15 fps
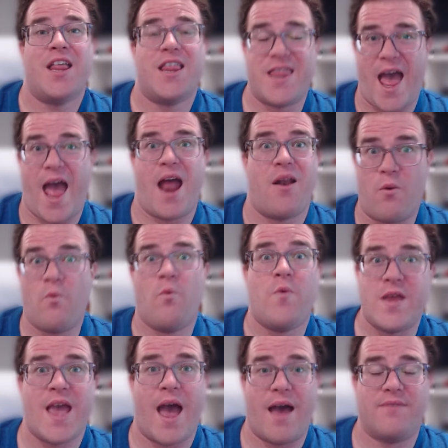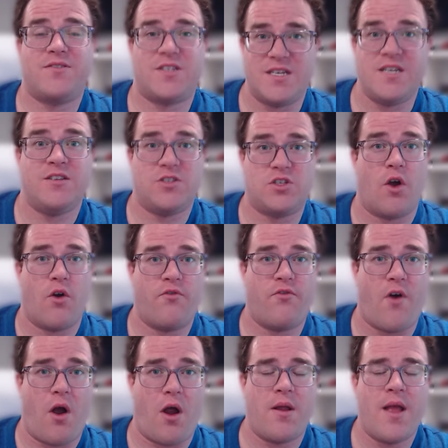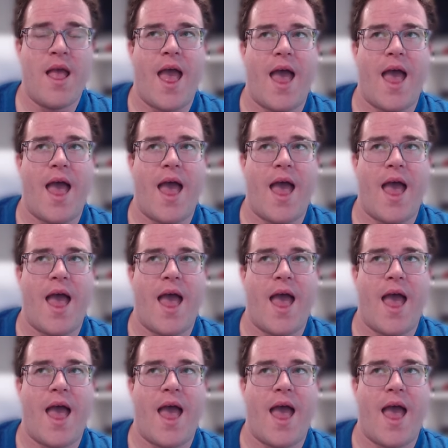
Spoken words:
that we have seen so far.